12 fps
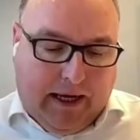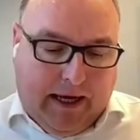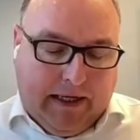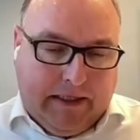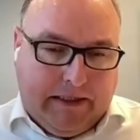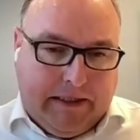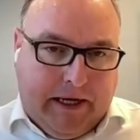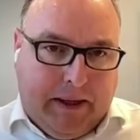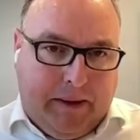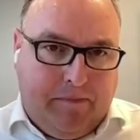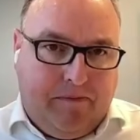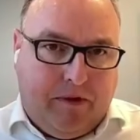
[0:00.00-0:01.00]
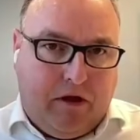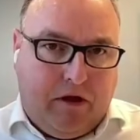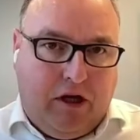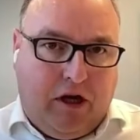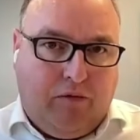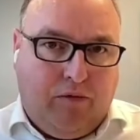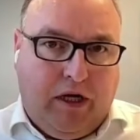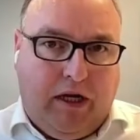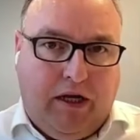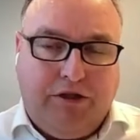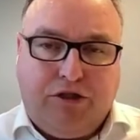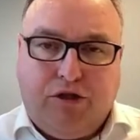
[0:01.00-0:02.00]
And you know, I
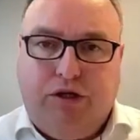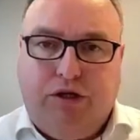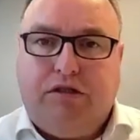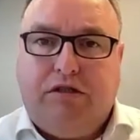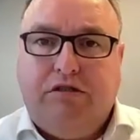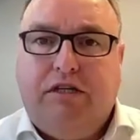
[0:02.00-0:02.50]
really enjoyed